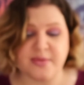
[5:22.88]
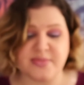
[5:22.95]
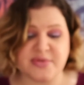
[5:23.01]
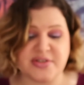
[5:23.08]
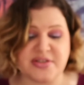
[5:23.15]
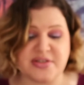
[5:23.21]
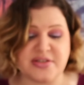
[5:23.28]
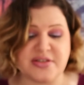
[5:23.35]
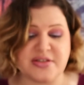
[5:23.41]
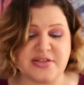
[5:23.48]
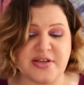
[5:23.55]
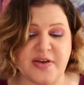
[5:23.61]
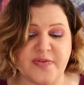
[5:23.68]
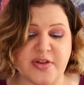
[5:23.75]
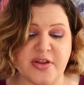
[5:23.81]
am
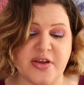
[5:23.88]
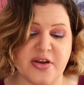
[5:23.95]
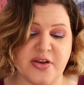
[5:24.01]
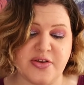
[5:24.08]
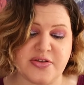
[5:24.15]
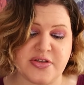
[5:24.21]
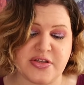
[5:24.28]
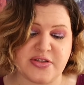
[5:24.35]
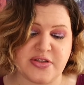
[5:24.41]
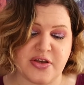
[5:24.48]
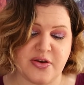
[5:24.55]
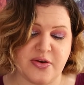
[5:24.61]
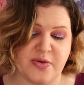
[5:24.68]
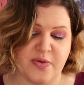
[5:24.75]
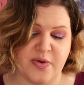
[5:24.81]
definitely going to use this
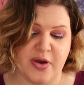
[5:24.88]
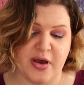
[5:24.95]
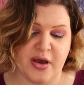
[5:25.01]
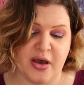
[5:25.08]
though,